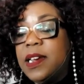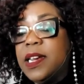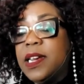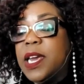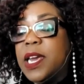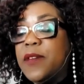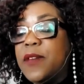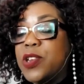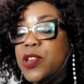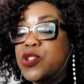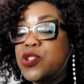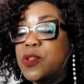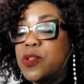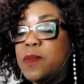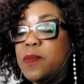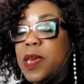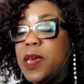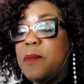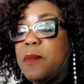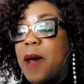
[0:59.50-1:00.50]
given to
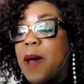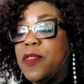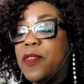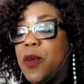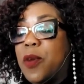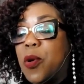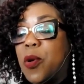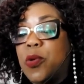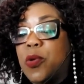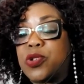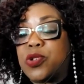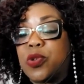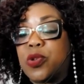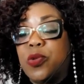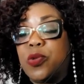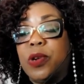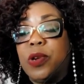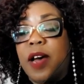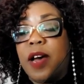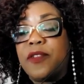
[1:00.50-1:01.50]
me by those who
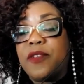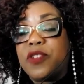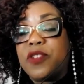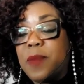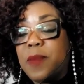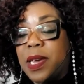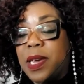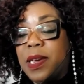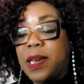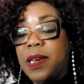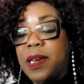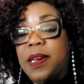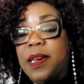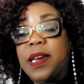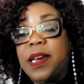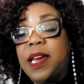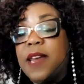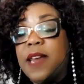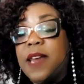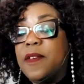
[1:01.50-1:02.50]
loved me
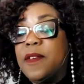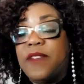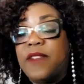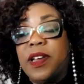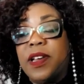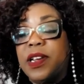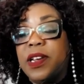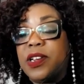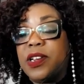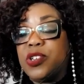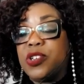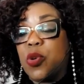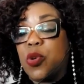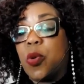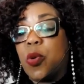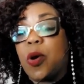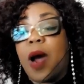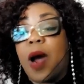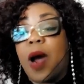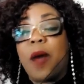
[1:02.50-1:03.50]
in the village
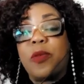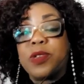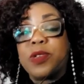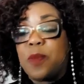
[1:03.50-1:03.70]
where I was